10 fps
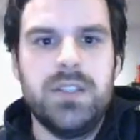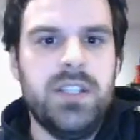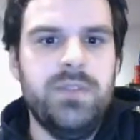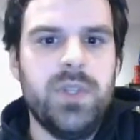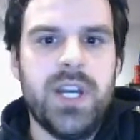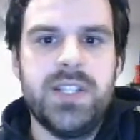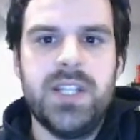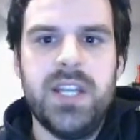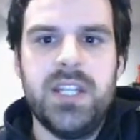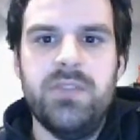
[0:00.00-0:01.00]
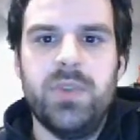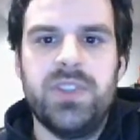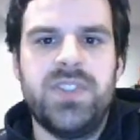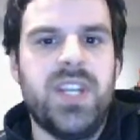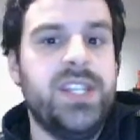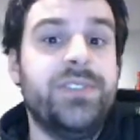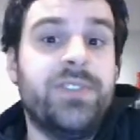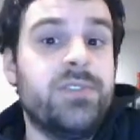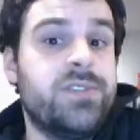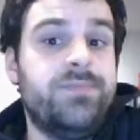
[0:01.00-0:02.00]
give you guys an idea of what the
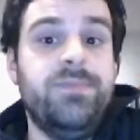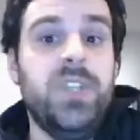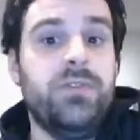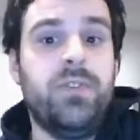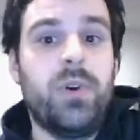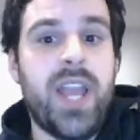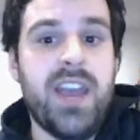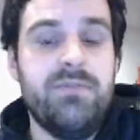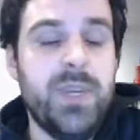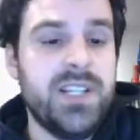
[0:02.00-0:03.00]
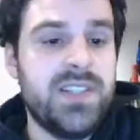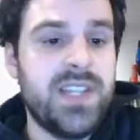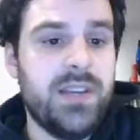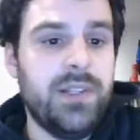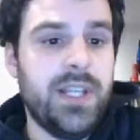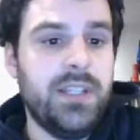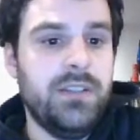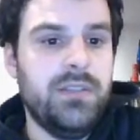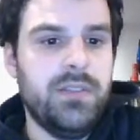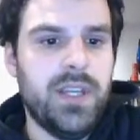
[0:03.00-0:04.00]
first 4.5 minutes sound
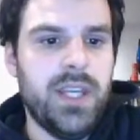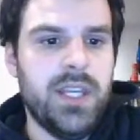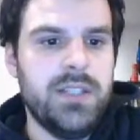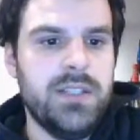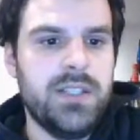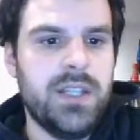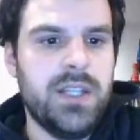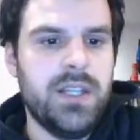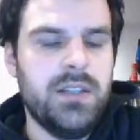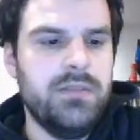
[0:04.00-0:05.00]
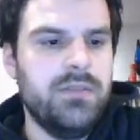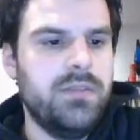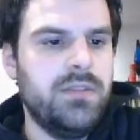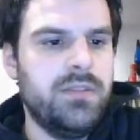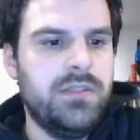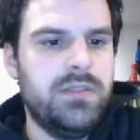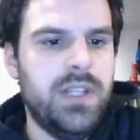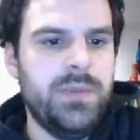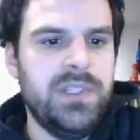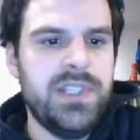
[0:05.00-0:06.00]
like. And
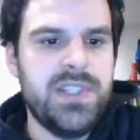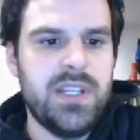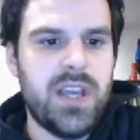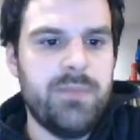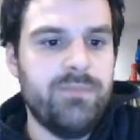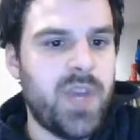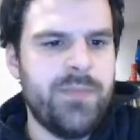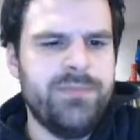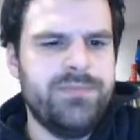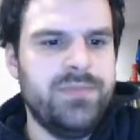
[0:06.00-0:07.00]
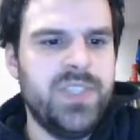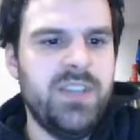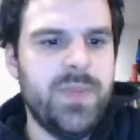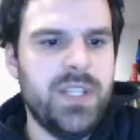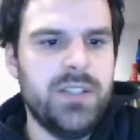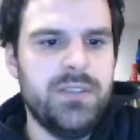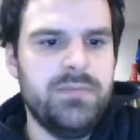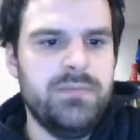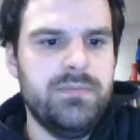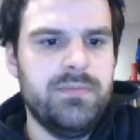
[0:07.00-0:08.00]
anyone listening, I'm give me
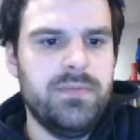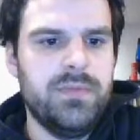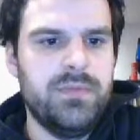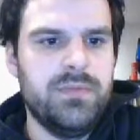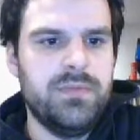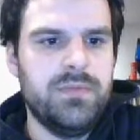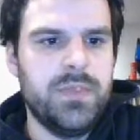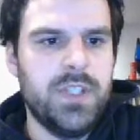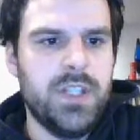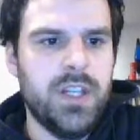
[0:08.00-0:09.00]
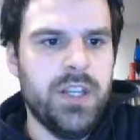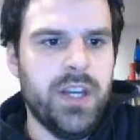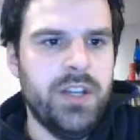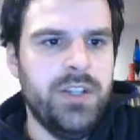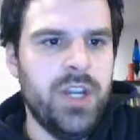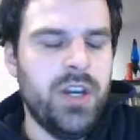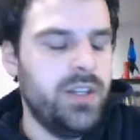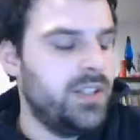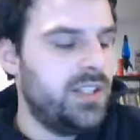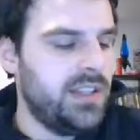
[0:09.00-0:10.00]

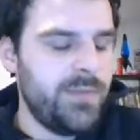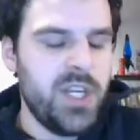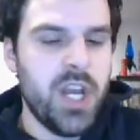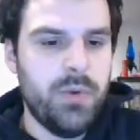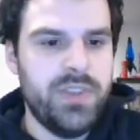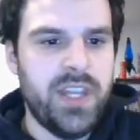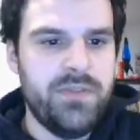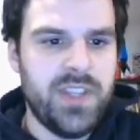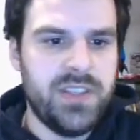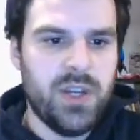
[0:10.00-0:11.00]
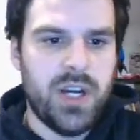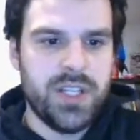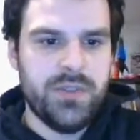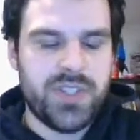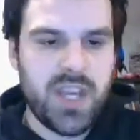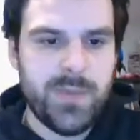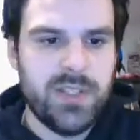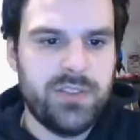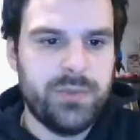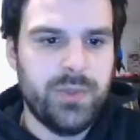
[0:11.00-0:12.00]
let me know that the audio is
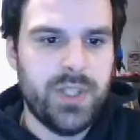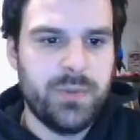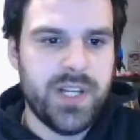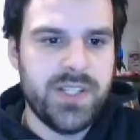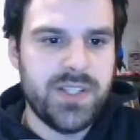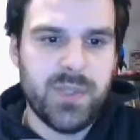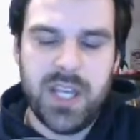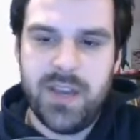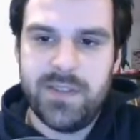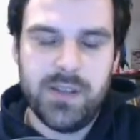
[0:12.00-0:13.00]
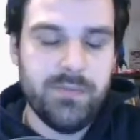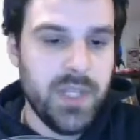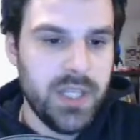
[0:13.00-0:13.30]
coming through. Otherwise, I'm going to have to